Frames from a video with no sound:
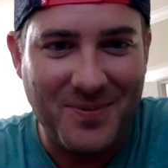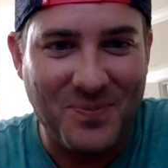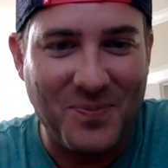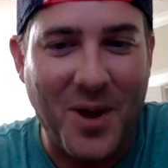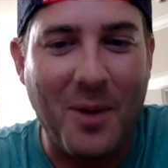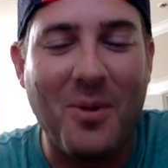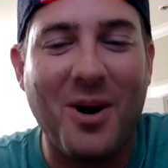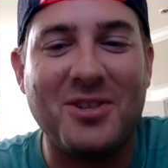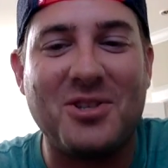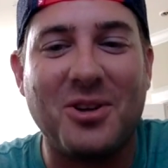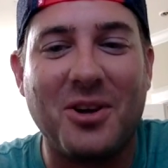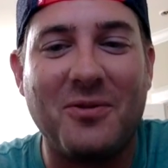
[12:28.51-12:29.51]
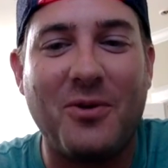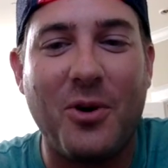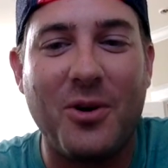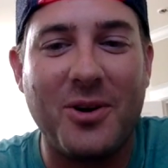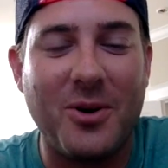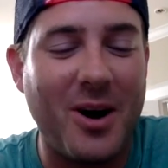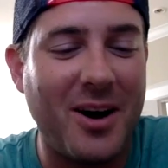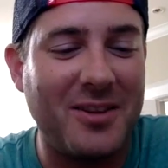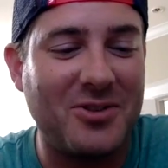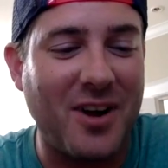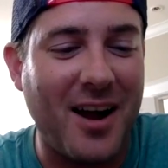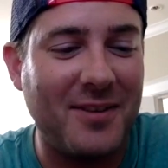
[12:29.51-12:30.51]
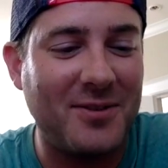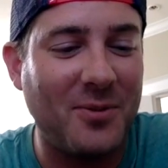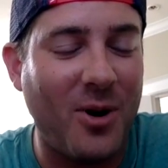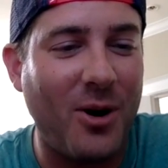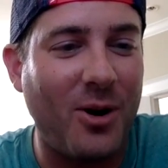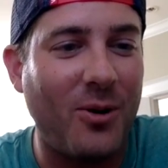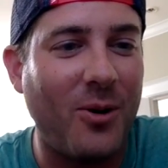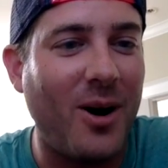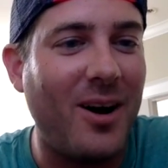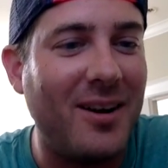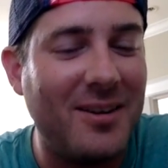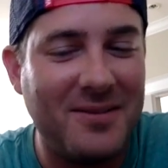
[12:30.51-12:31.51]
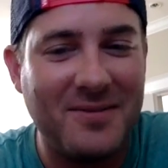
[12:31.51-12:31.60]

Not much. You looking forward to the draft tomorrow or what?